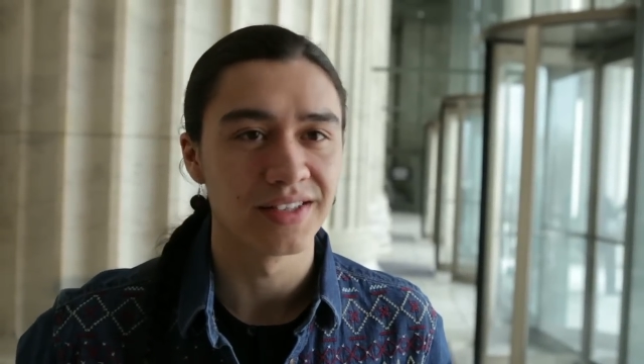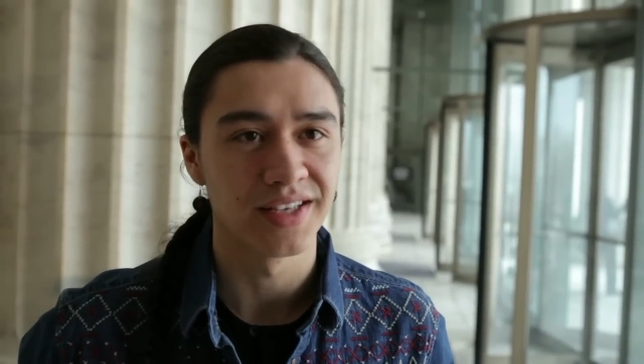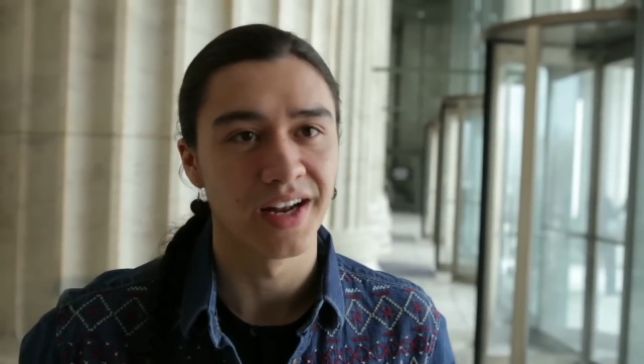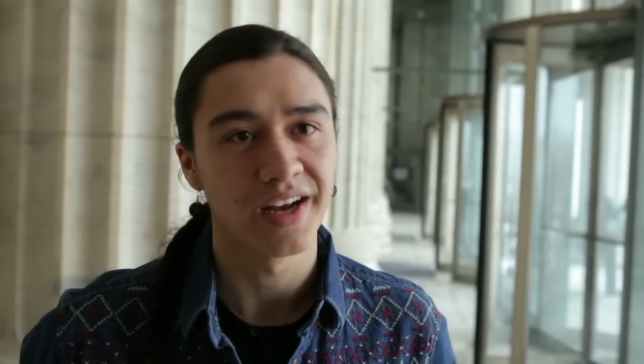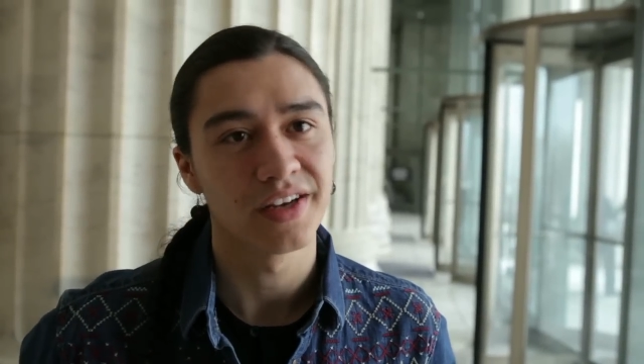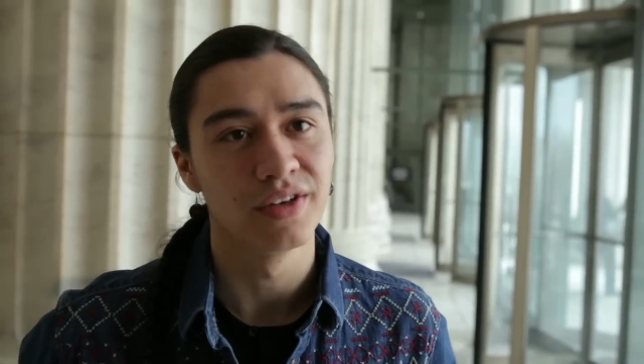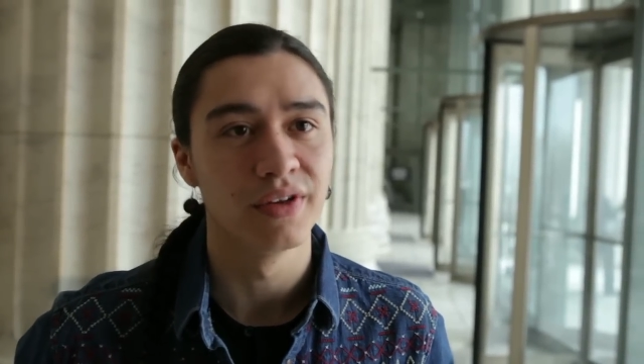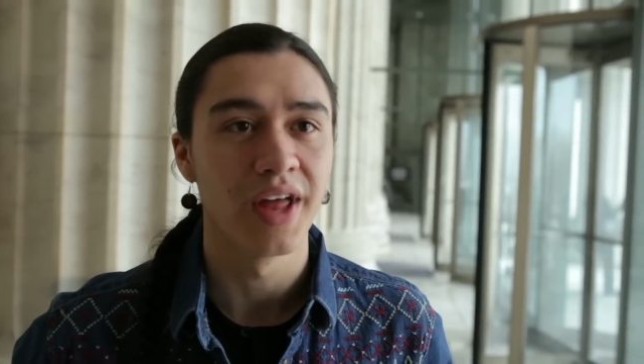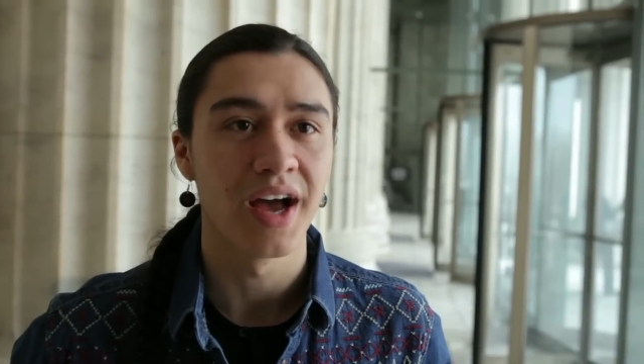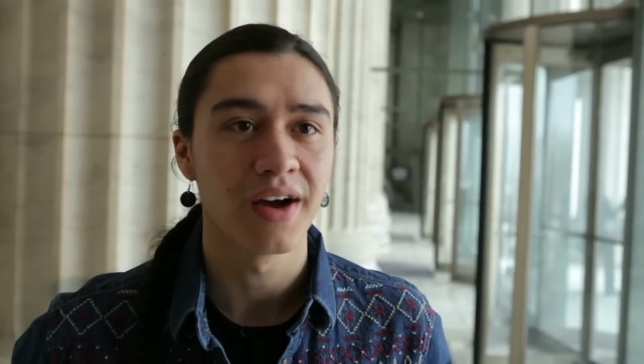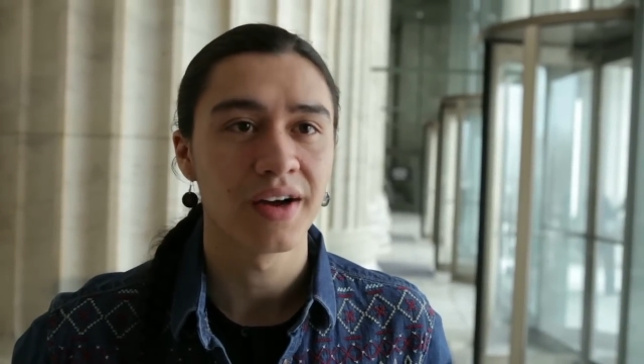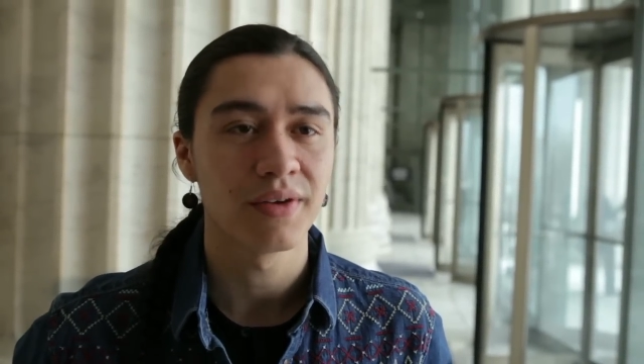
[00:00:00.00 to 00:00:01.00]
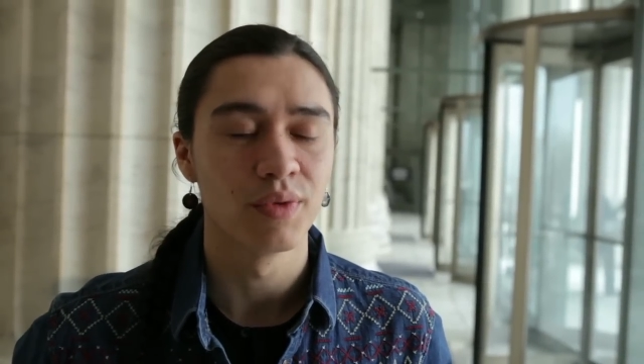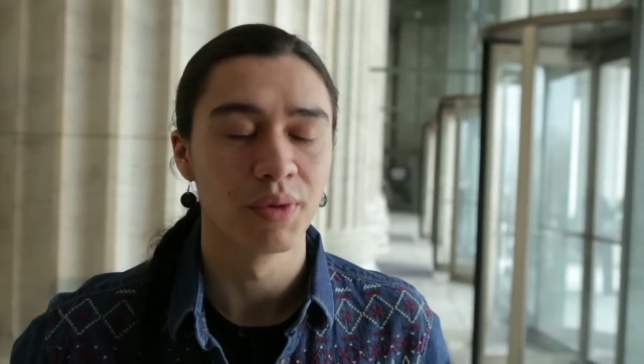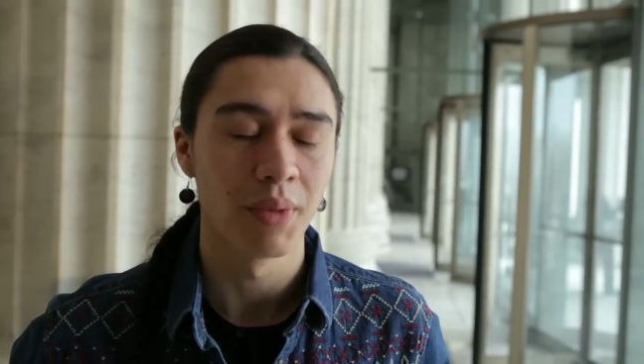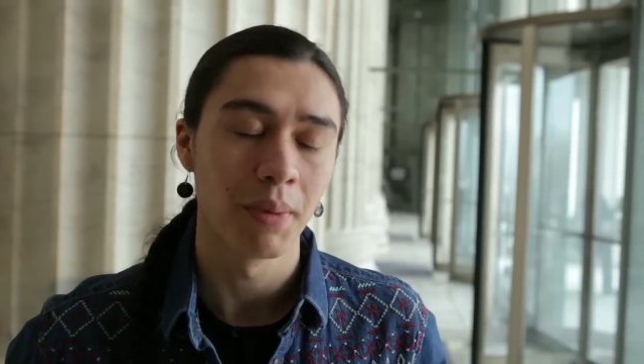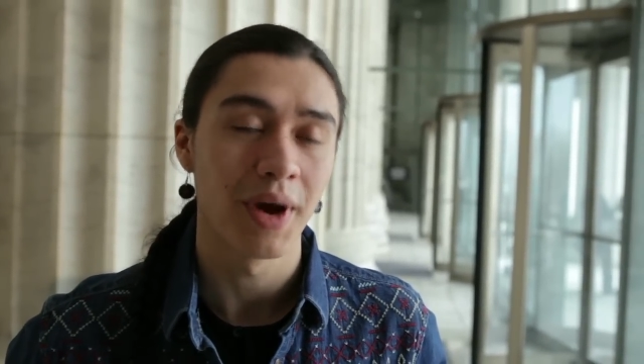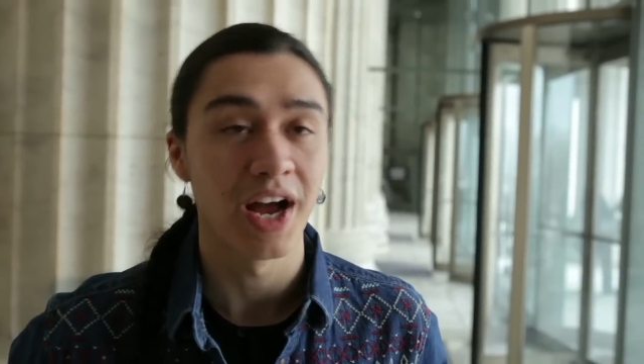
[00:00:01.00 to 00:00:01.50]
that I could do that with
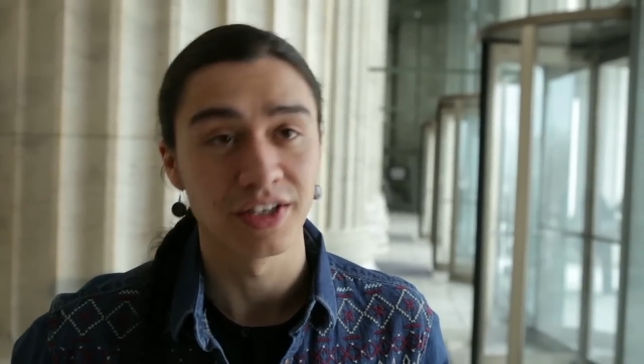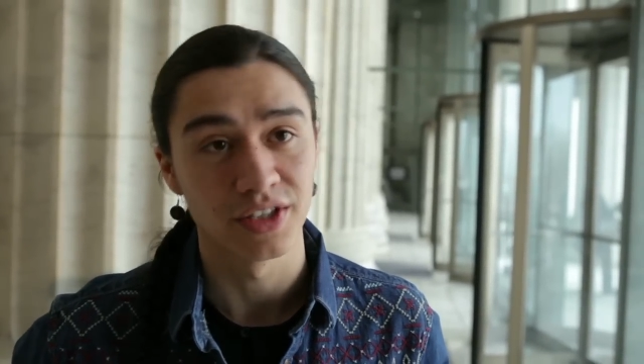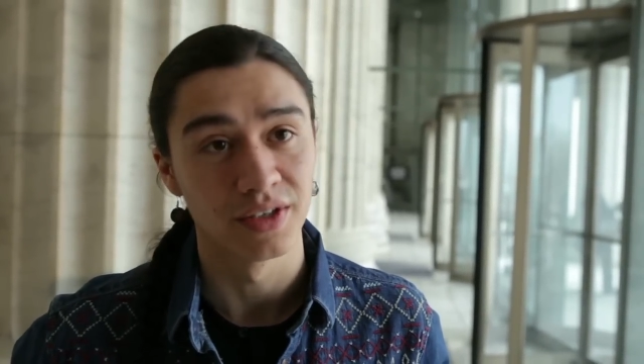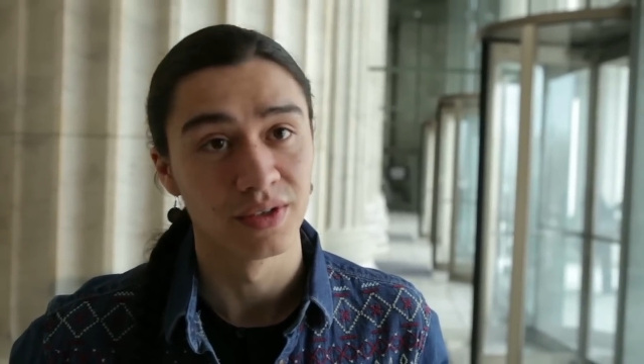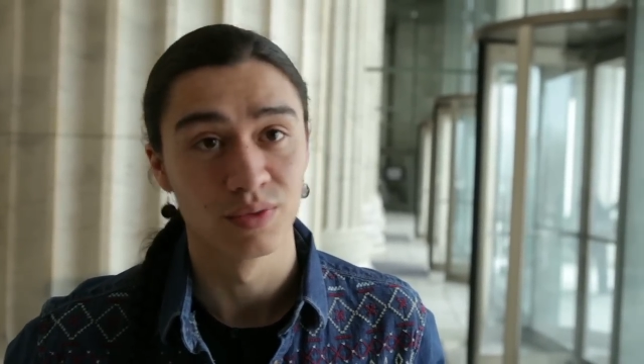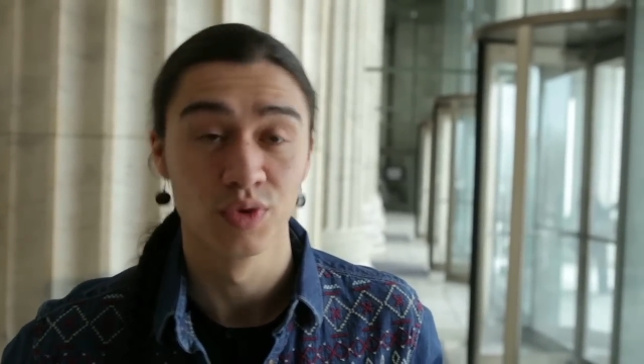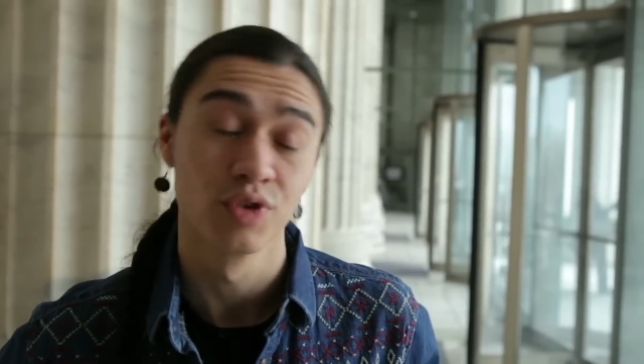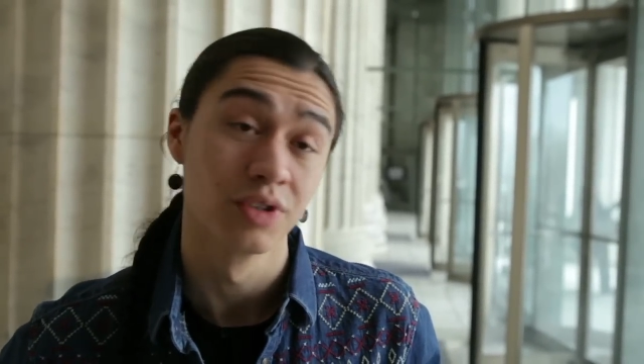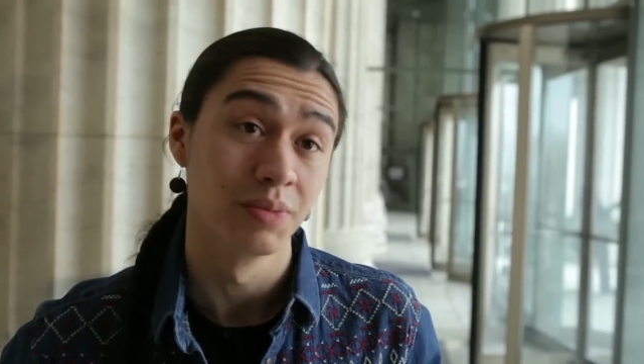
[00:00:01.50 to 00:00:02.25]
my passion, which was